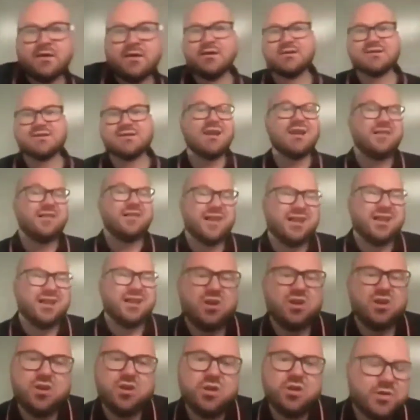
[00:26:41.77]
It's kind of like an
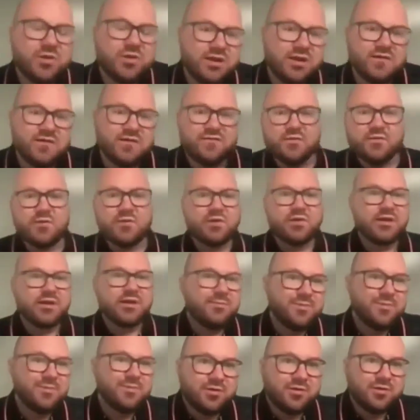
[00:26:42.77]
annuity, if you will. Like,
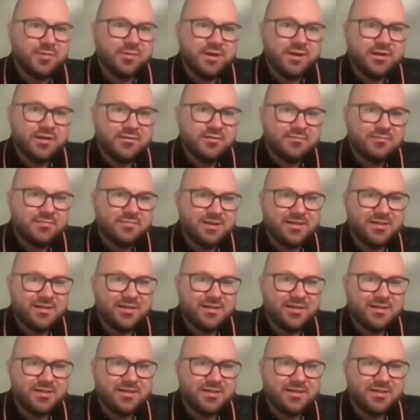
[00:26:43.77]
you put a little bit in,